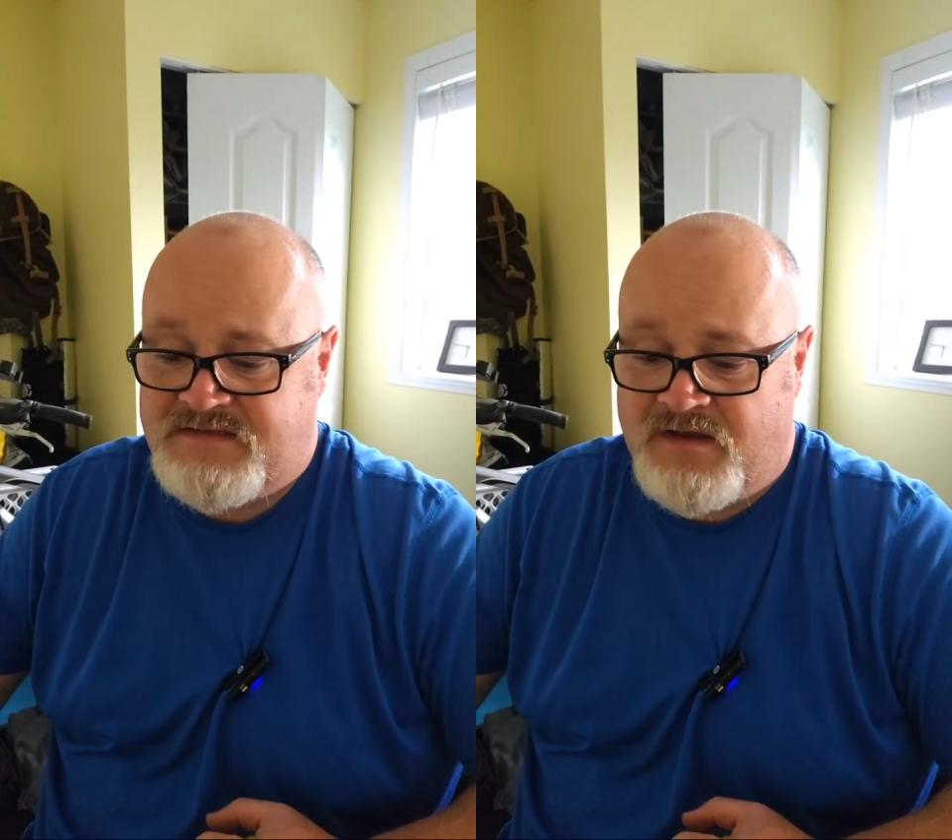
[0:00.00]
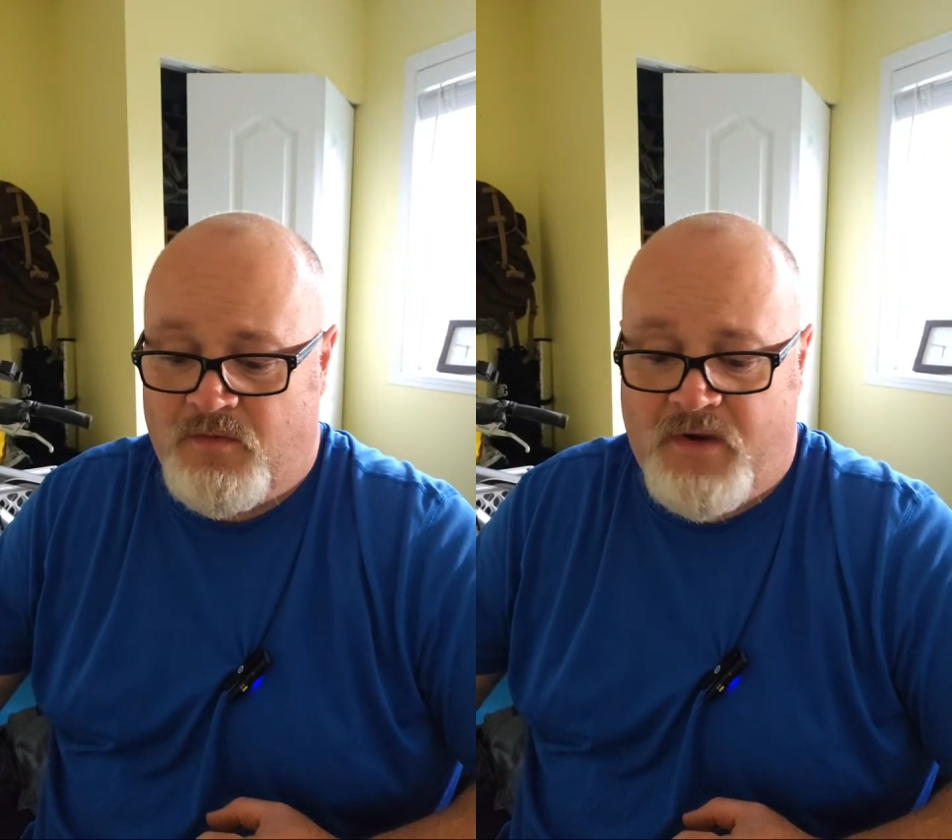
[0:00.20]

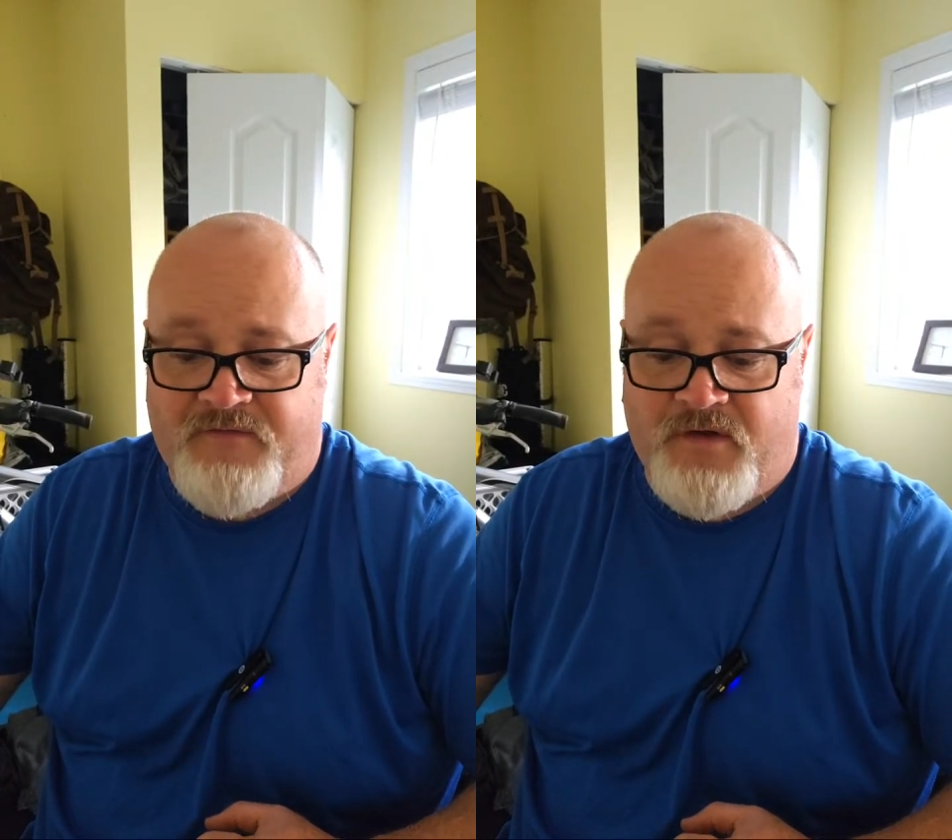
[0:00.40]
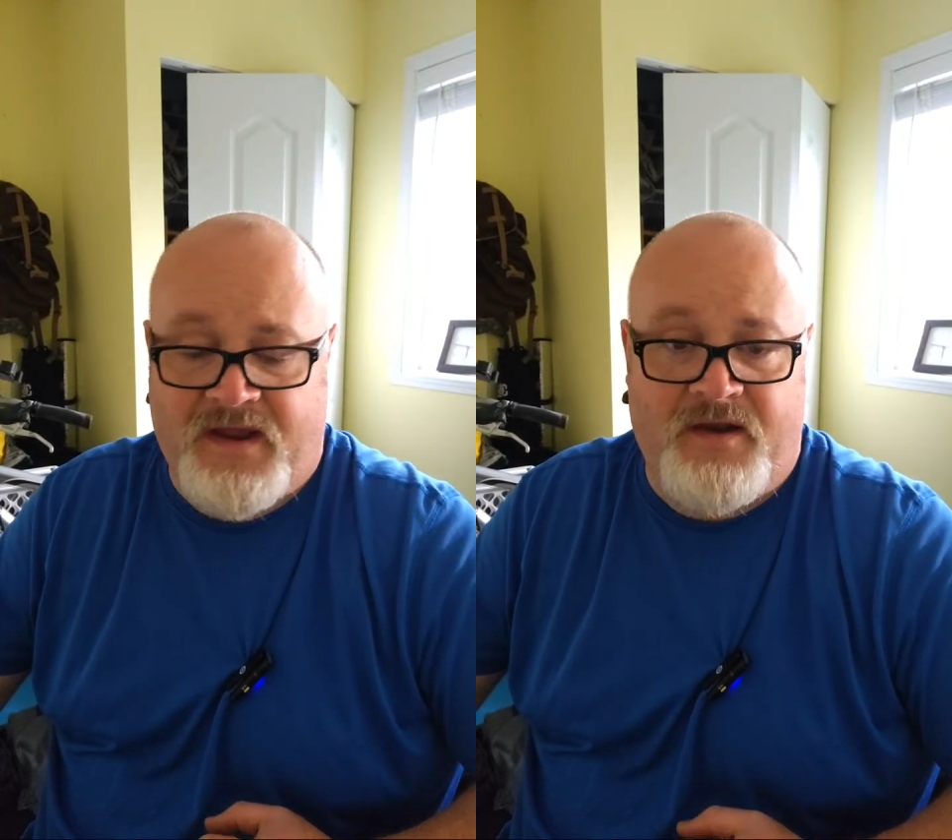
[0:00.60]

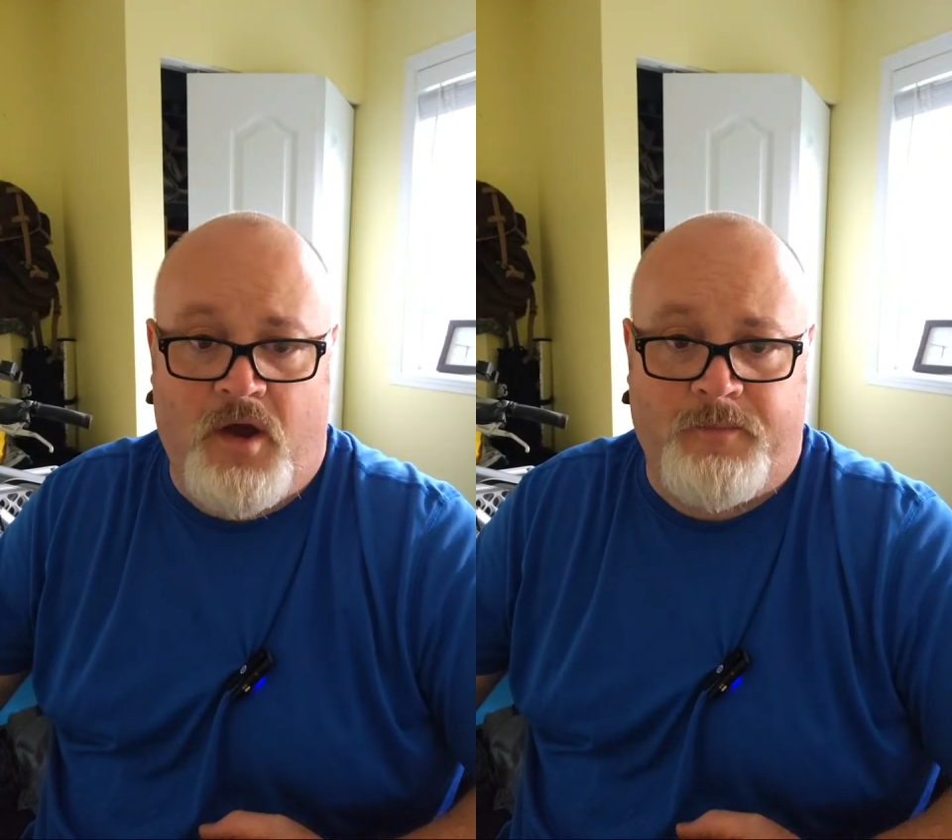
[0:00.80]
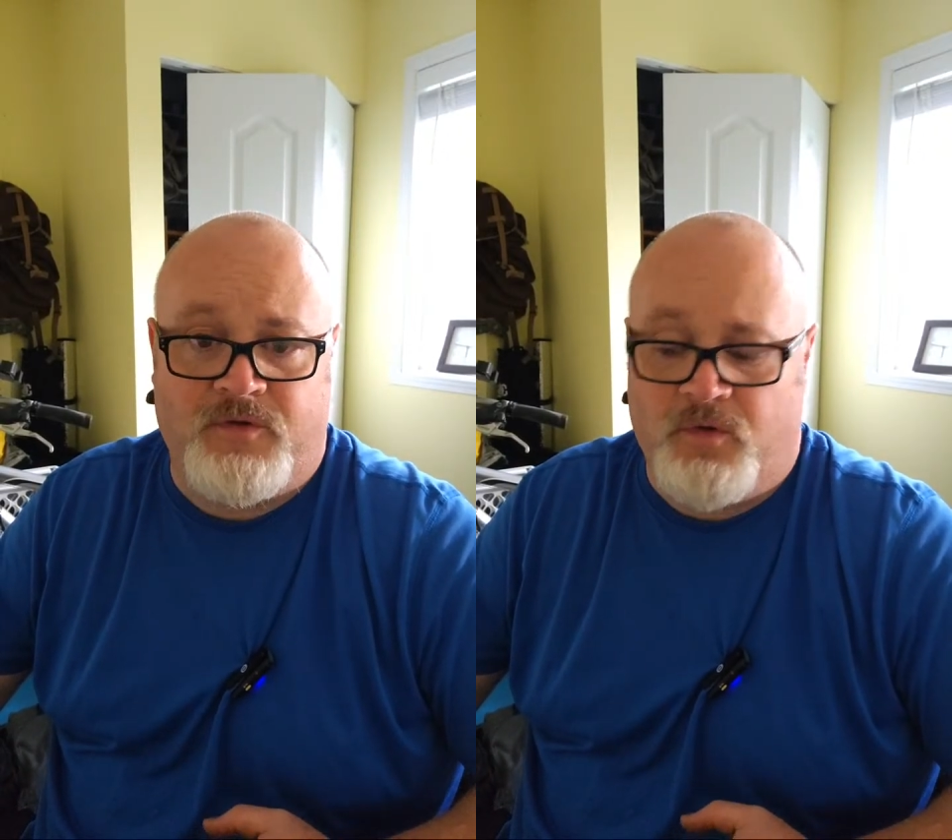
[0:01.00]
whenever I get an
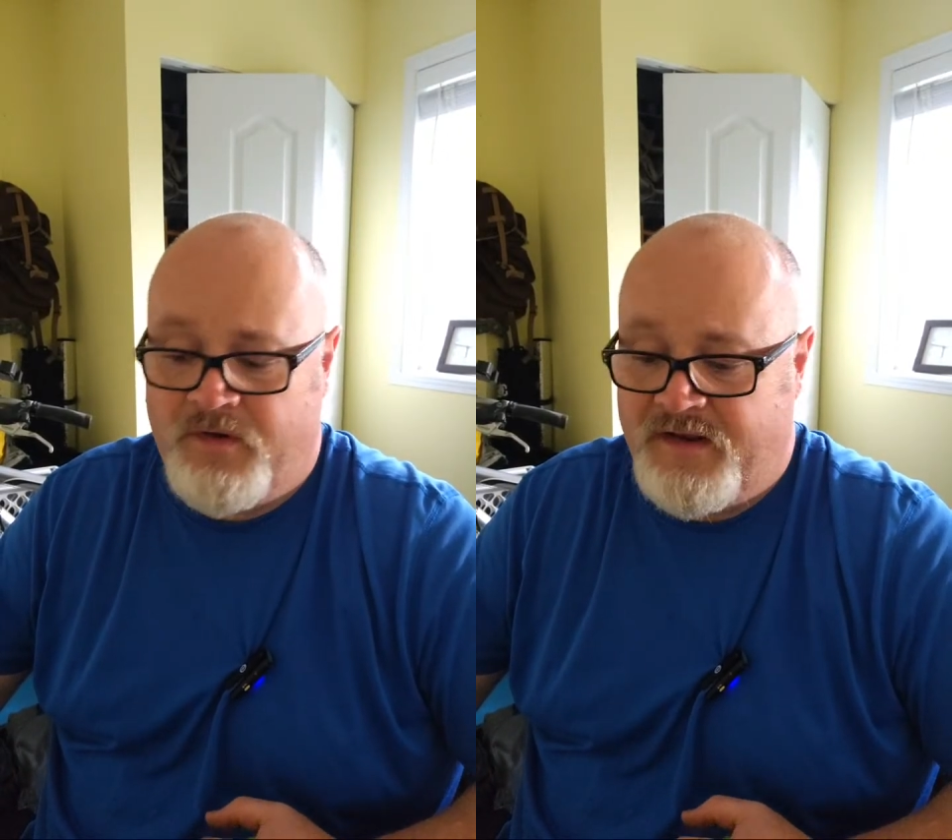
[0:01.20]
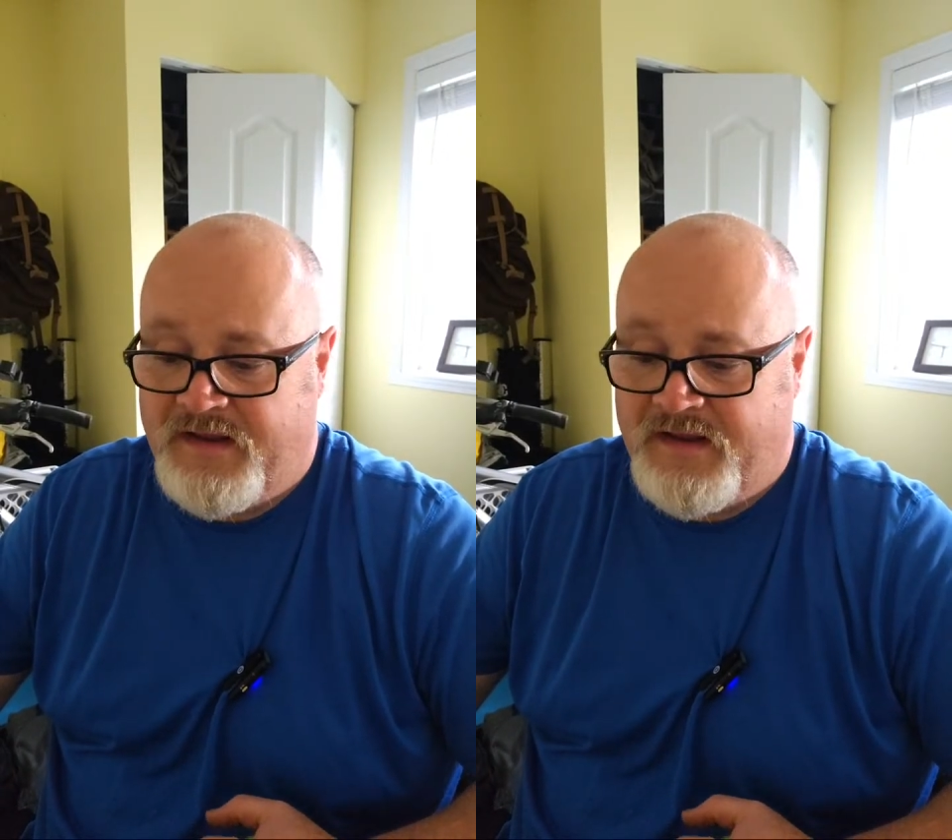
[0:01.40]
opportunity to